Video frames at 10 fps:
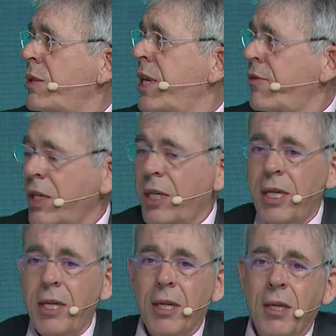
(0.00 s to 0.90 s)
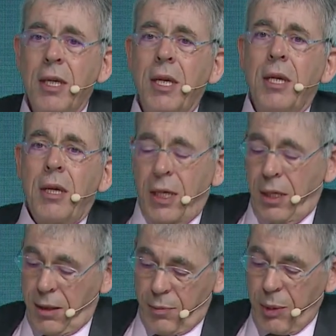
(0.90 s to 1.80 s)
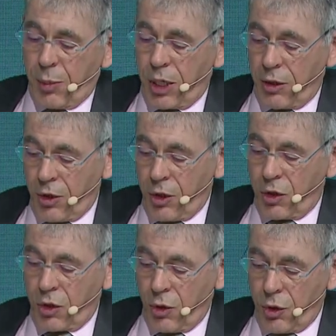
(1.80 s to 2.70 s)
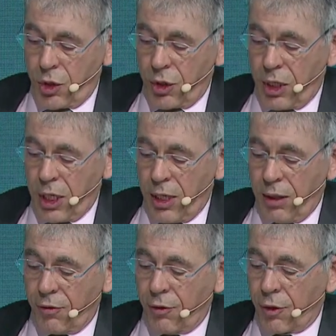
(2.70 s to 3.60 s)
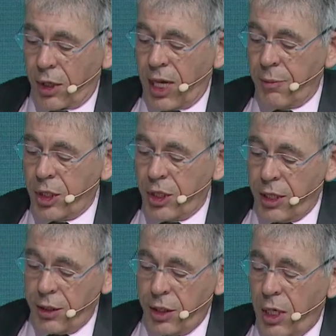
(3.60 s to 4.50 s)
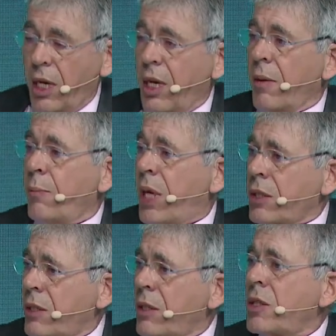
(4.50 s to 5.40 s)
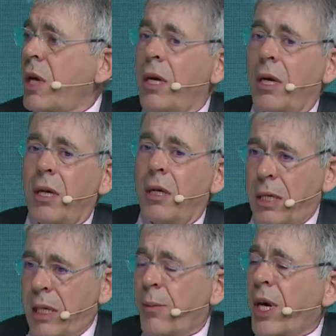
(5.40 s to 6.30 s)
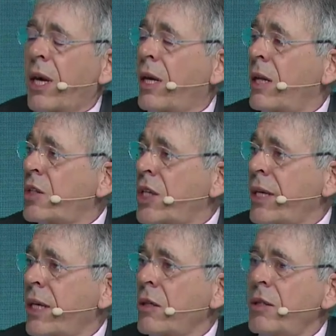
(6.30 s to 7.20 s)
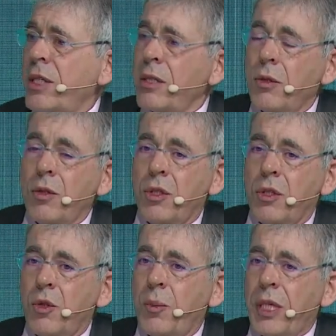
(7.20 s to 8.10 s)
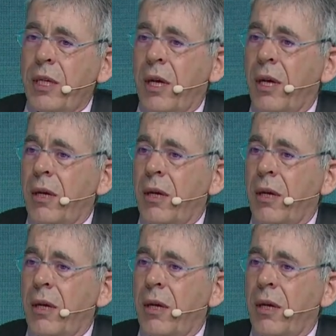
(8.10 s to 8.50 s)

will definitely be part of the solution for climate change. But in parallel, China continues to be